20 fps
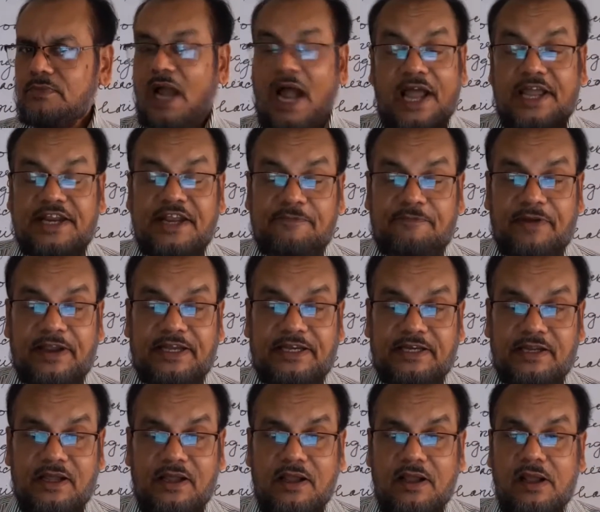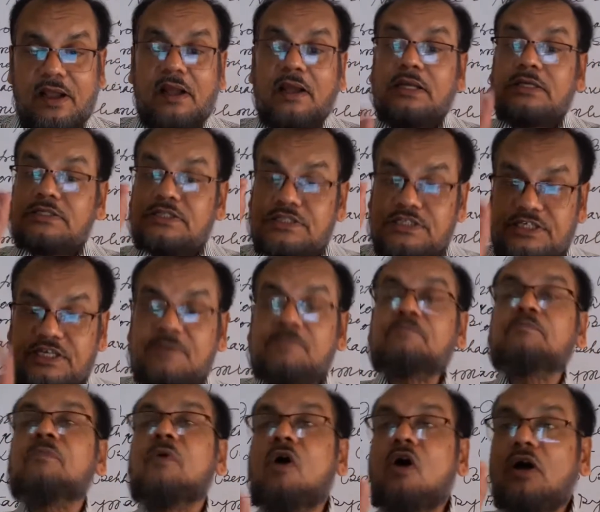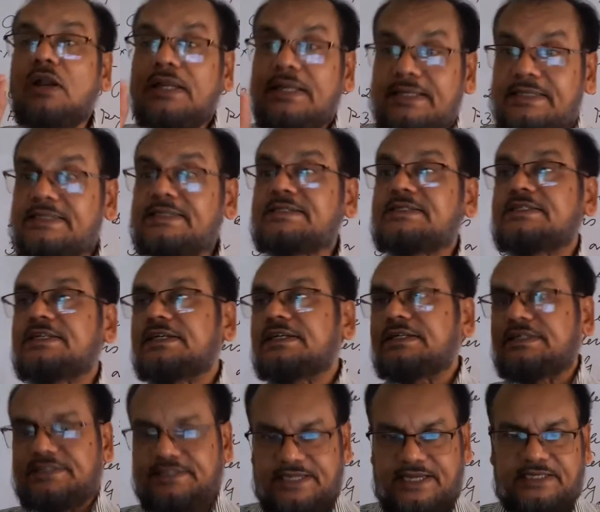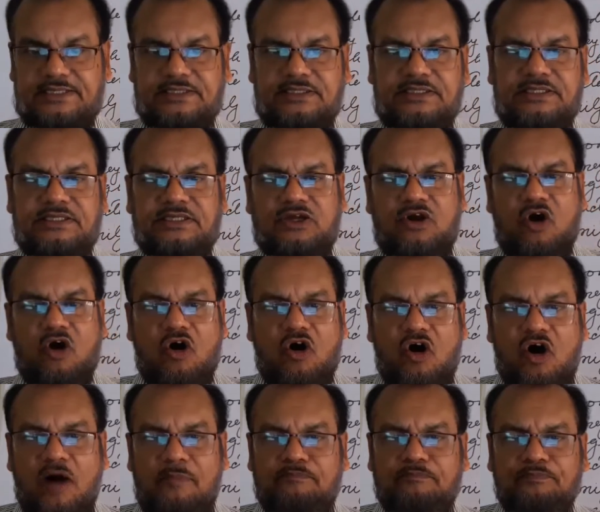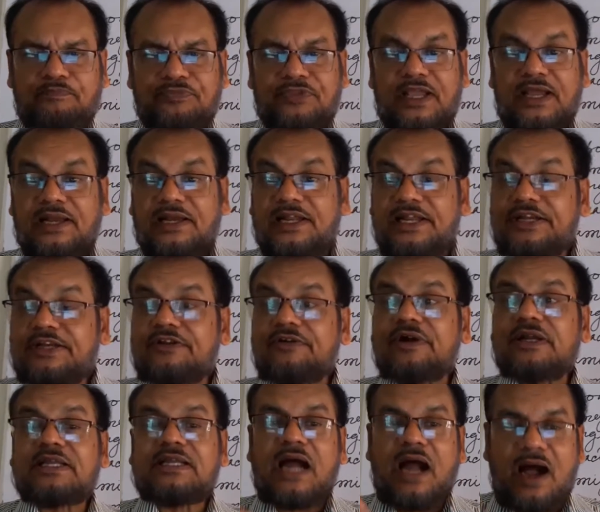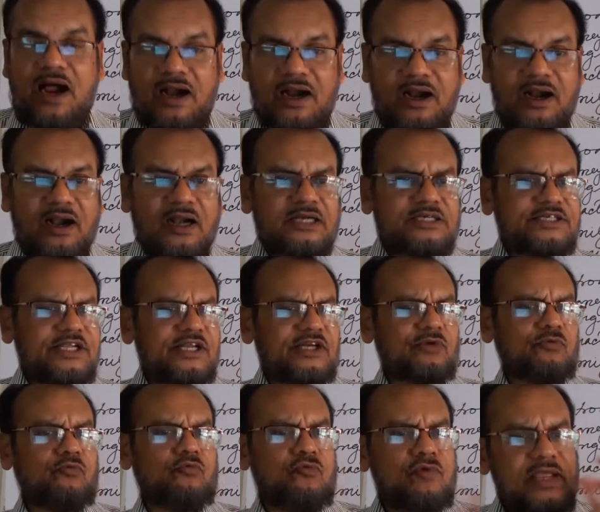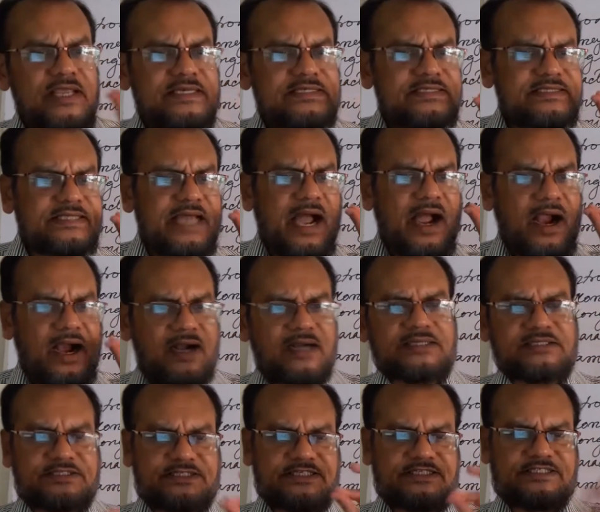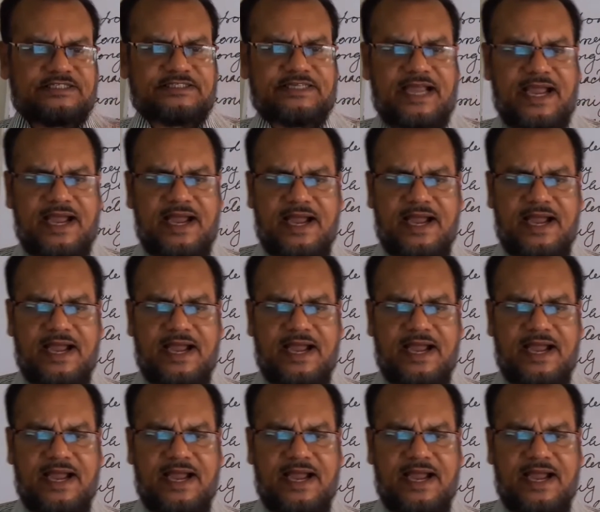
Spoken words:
I repeat, symbol is a technique of literary art in which the artist